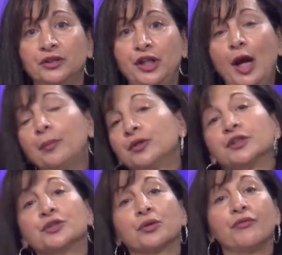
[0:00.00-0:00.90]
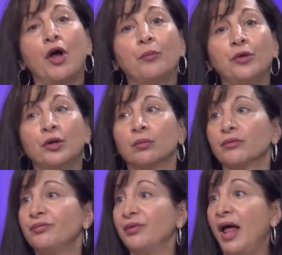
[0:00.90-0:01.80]
the chapters that sort of help you to
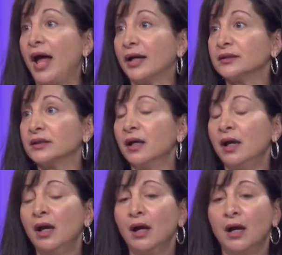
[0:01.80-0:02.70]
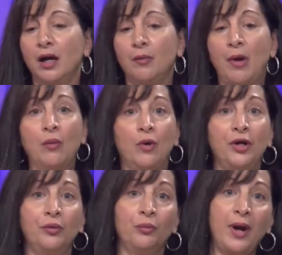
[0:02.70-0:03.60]
reflect um, on
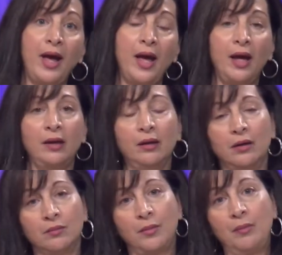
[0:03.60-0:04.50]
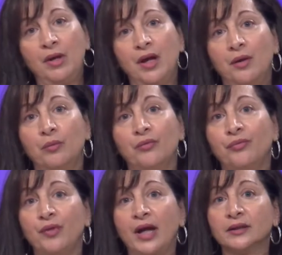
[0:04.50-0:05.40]
what you read, um, maybe kind of
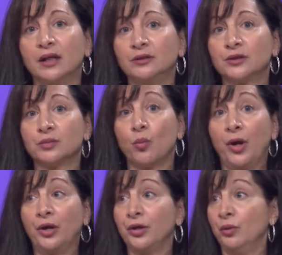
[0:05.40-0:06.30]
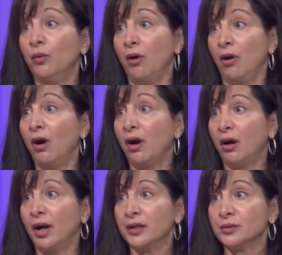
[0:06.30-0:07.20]
reflect on just where you
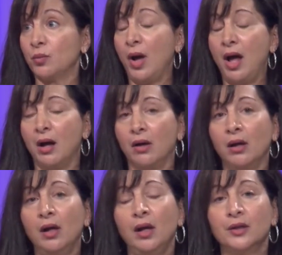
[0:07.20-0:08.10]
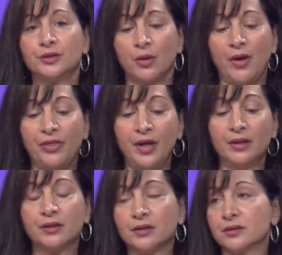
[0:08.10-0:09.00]
are as well. So I
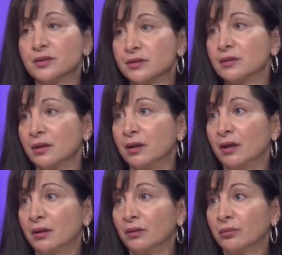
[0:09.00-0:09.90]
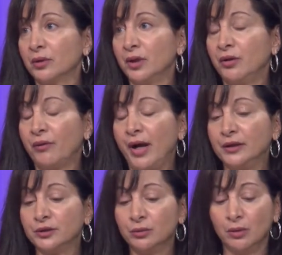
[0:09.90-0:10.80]
think that this is a, a, a really
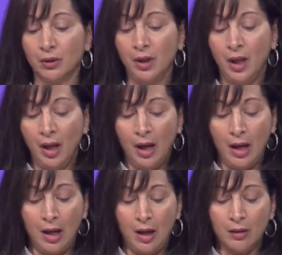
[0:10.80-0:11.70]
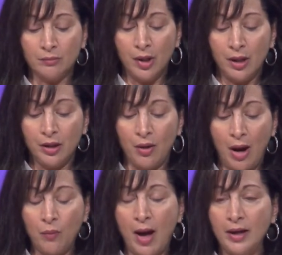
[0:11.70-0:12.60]
great mm. tool. Um, you know,
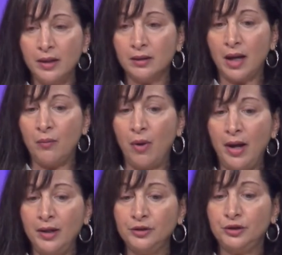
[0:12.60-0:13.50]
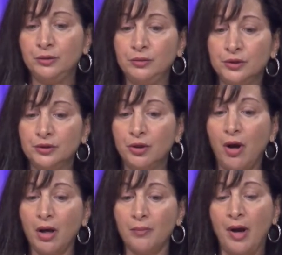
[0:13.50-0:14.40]
I wanted I wanted you to
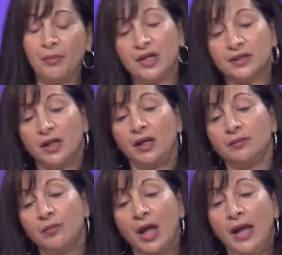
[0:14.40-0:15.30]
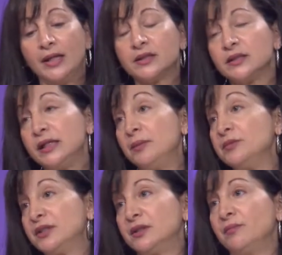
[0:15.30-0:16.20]
talk about because it it, it
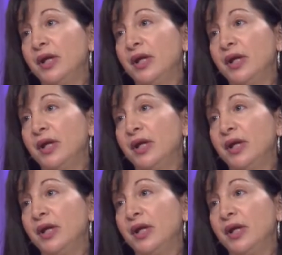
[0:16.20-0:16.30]
seems to